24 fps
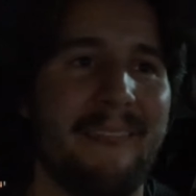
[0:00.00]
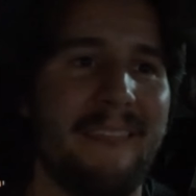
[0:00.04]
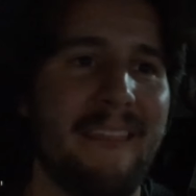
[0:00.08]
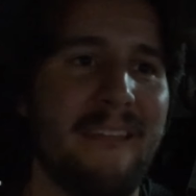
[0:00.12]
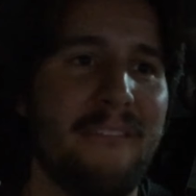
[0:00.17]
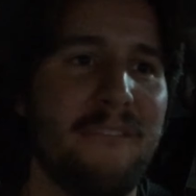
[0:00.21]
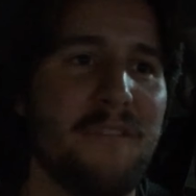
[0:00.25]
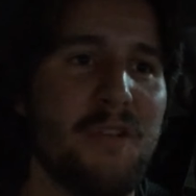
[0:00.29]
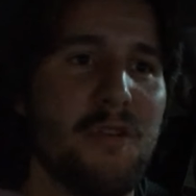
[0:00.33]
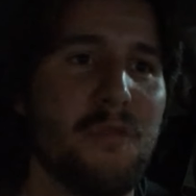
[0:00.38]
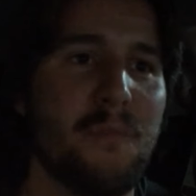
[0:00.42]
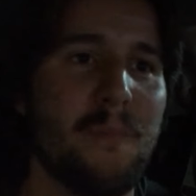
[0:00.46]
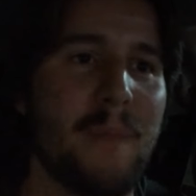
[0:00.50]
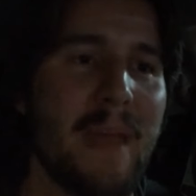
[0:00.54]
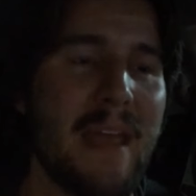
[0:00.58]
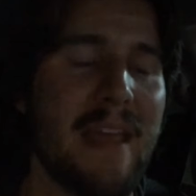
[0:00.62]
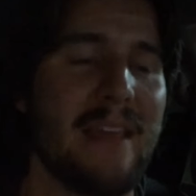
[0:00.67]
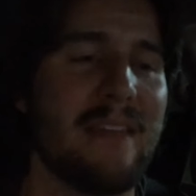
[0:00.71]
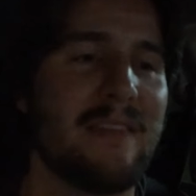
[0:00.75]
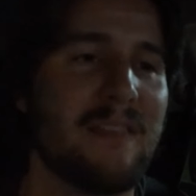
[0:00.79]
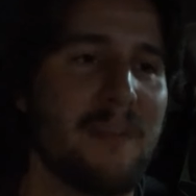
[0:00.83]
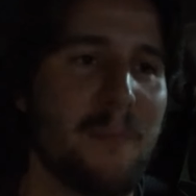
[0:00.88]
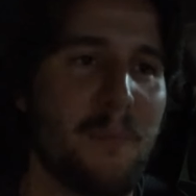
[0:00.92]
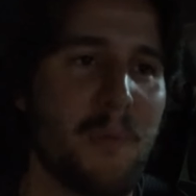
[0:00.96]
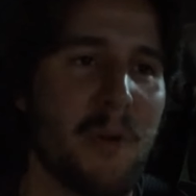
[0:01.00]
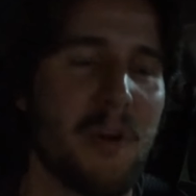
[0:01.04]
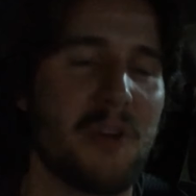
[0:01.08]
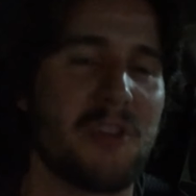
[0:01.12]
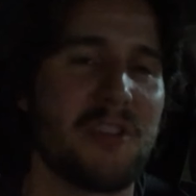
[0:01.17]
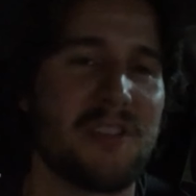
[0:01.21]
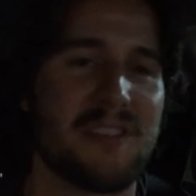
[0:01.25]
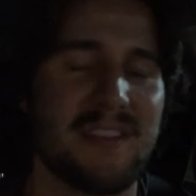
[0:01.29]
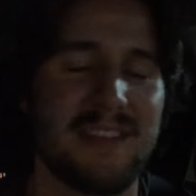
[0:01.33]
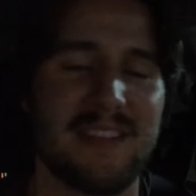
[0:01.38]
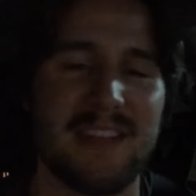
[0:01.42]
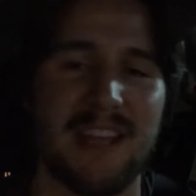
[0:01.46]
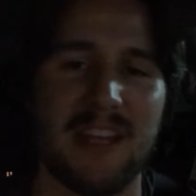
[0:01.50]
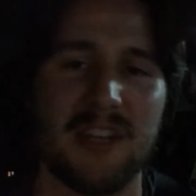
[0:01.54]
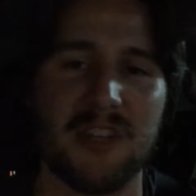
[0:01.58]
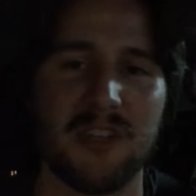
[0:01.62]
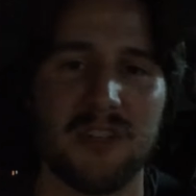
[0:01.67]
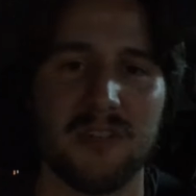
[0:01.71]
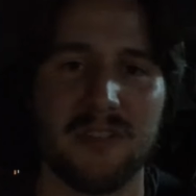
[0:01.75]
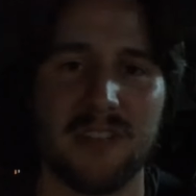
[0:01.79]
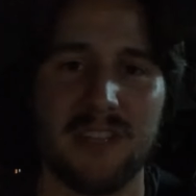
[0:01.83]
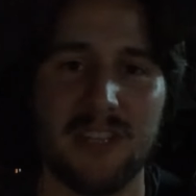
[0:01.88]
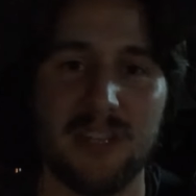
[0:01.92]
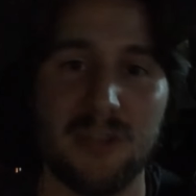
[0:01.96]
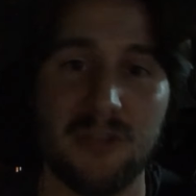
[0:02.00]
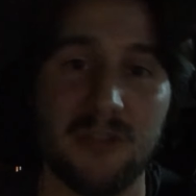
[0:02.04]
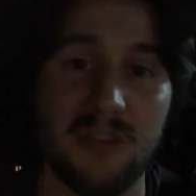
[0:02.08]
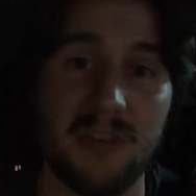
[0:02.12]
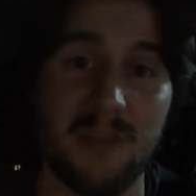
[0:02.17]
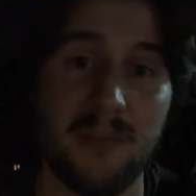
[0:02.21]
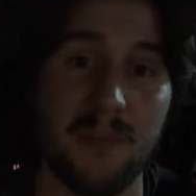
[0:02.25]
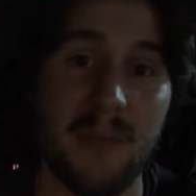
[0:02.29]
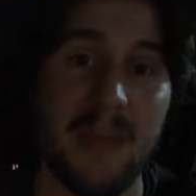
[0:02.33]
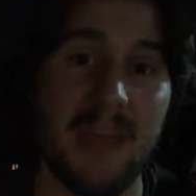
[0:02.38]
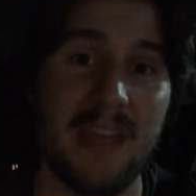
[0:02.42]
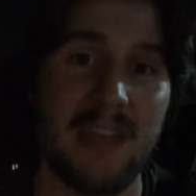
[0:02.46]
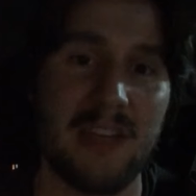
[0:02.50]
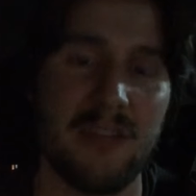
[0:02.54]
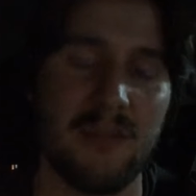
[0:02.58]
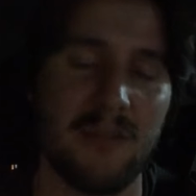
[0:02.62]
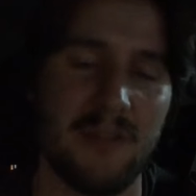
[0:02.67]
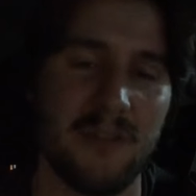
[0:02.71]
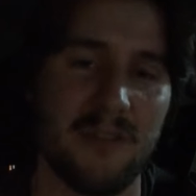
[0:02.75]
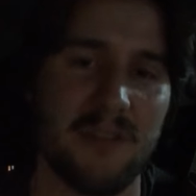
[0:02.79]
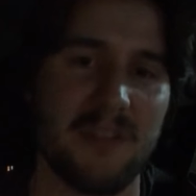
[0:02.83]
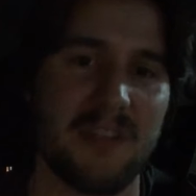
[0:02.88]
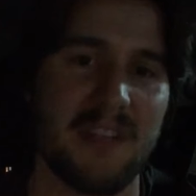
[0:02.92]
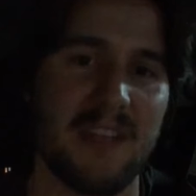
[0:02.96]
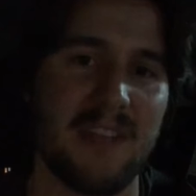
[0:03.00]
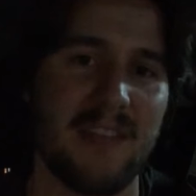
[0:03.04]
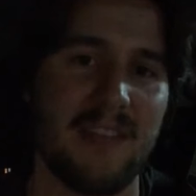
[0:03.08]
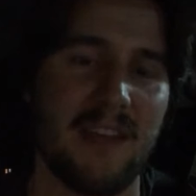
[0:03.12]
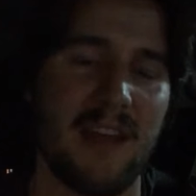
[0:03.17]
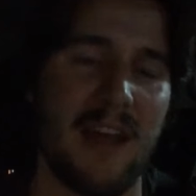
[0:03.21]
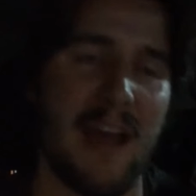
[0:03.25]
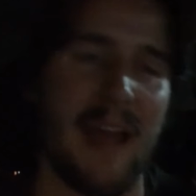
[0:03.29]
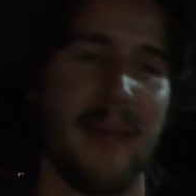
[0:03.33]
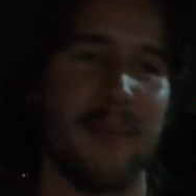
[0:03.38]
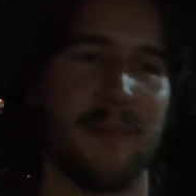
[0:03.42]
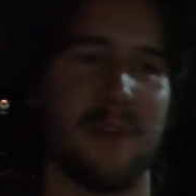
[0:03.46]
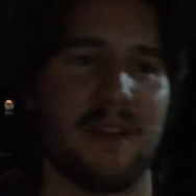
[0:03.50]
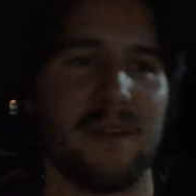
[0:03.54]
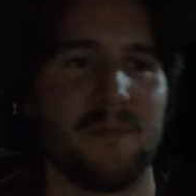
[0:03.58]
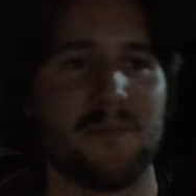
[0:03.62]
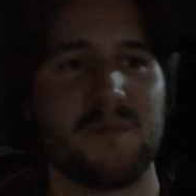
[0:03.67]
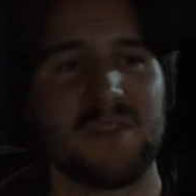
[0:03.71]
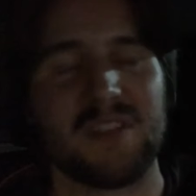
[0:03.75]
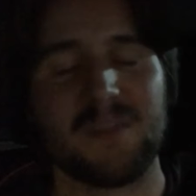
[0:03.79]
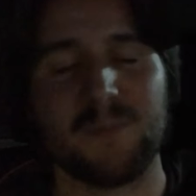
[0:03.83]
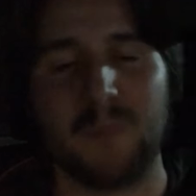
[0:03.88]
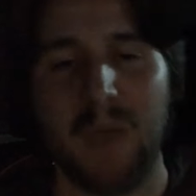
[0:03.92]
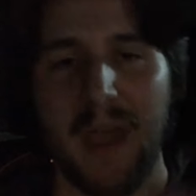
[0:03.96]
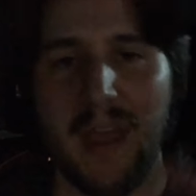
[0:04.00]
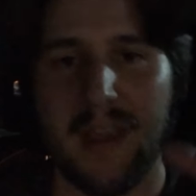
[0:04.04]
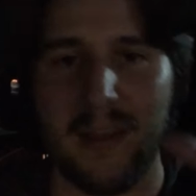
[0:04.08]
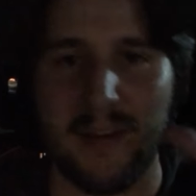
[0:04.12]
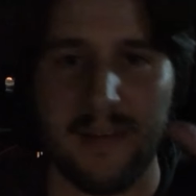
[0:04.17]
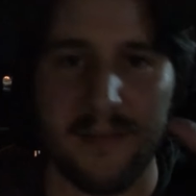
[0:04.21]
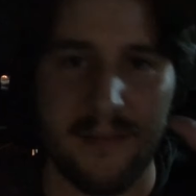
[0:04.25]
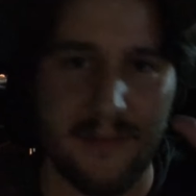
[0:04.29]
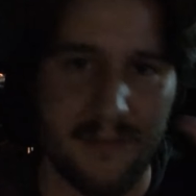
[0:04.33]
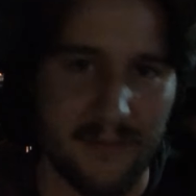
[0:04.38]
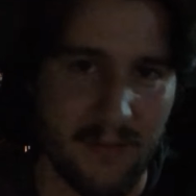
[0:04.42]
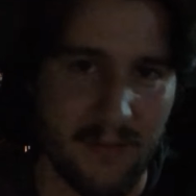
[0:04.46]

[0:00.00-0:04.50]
If you make the purchase intentionally and you commit and you understand that I'm going to spend